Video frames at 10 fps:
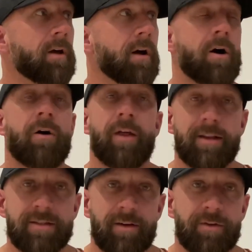all that
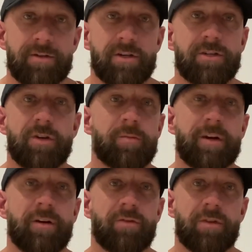stuff. There's just so many
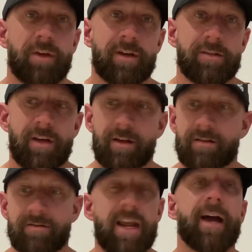different things, that
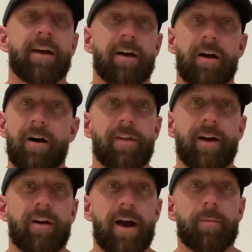DECA, all
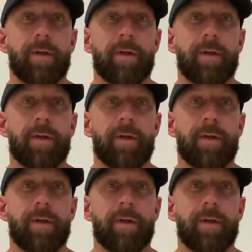that crap.